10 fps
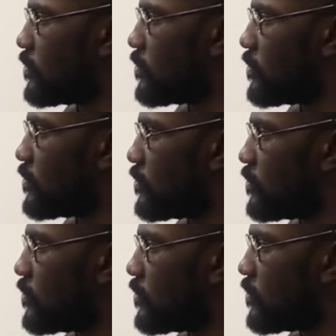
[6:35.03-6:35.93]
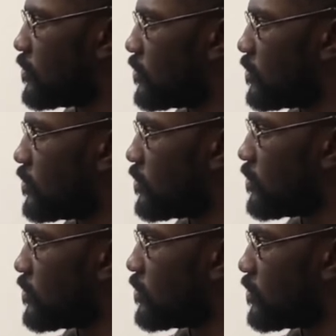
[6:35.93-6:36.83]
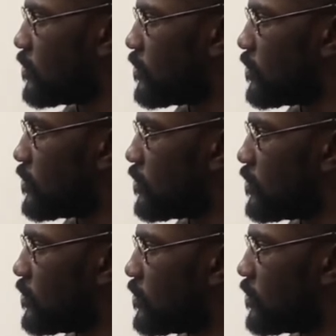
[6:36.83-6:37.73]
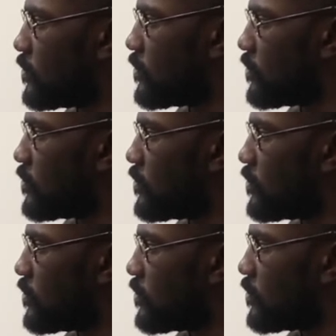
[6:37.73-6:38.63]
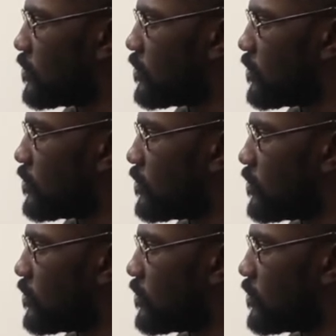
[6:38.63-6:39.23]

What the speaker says: (not speaking)